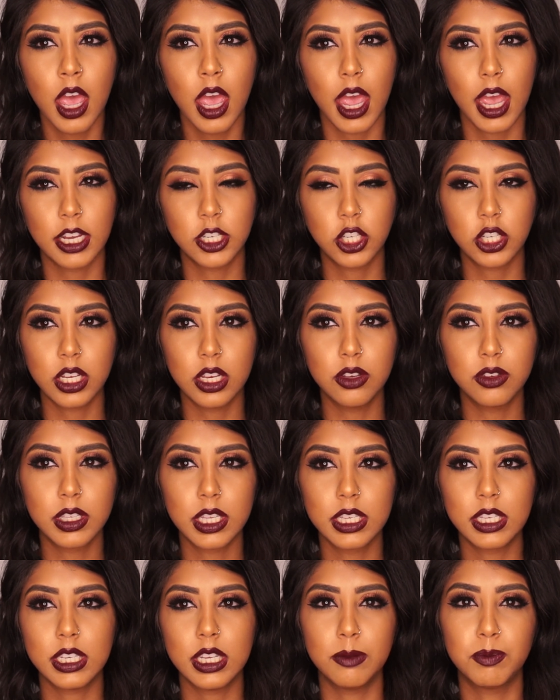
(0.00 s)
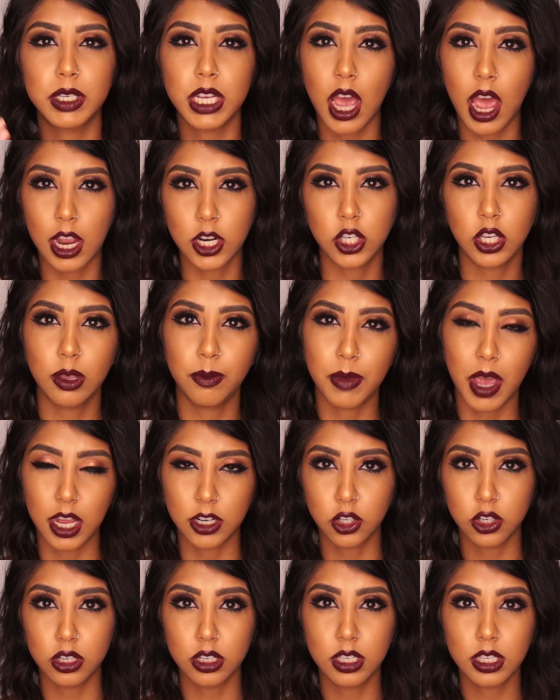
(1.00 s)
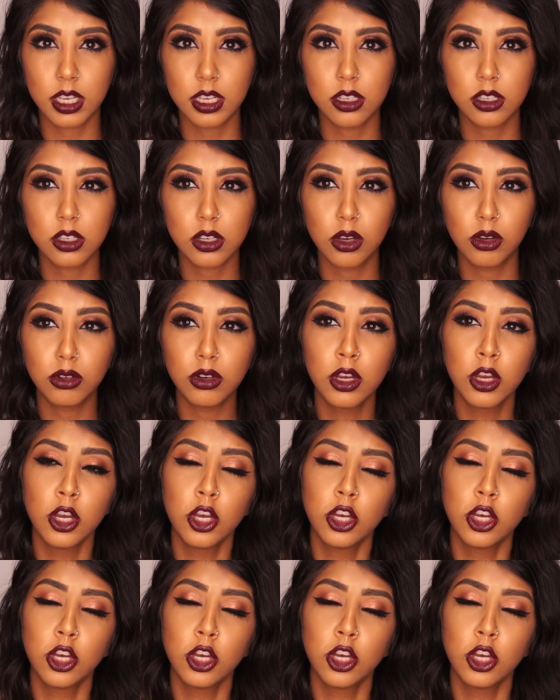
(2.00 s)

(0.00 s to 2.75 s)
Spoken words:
and she uses deep to actually match her skin tone.